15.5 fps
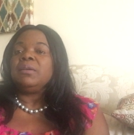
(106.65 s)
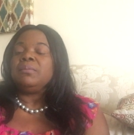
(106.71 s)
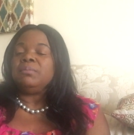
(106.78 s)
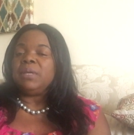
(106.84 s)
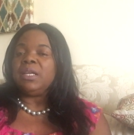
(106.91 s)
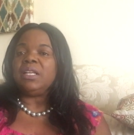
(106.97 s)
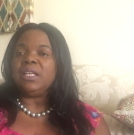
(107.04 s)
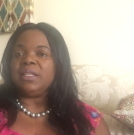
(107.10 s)

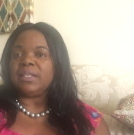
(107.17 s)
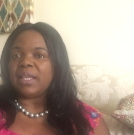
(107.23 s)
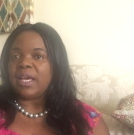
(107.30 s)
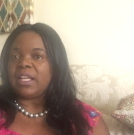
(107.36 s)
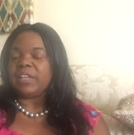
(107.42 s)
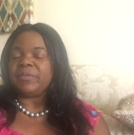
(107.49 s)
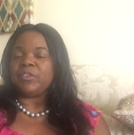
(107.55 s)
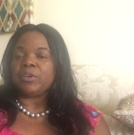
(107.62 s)
meaning
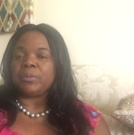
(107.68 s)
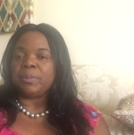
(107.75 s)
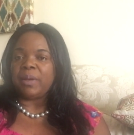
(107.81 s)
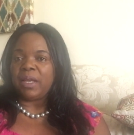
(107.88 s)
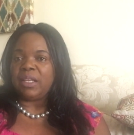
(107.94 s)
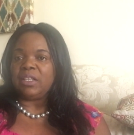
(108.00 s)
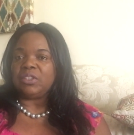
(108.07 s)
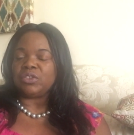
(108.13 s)
that if you're
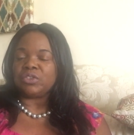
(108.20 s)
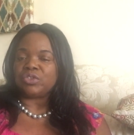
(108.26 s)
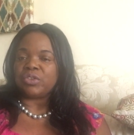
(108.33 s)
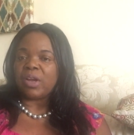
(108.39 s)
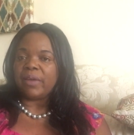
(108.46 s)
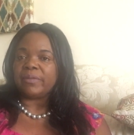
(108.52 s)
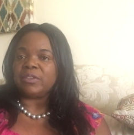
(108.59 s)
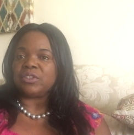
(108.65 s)
planning to
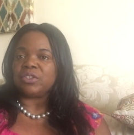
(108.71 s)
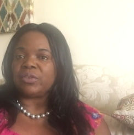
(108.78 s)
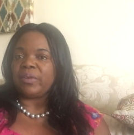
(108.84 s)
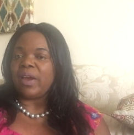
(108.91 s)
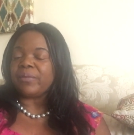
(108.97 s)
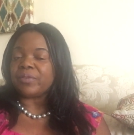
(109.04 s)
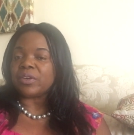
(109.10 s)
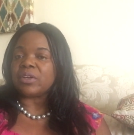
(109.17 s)
travel to
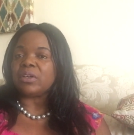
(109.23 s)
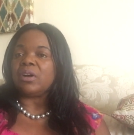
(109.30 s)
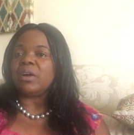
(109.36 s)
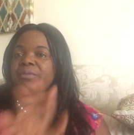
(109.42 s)
Africa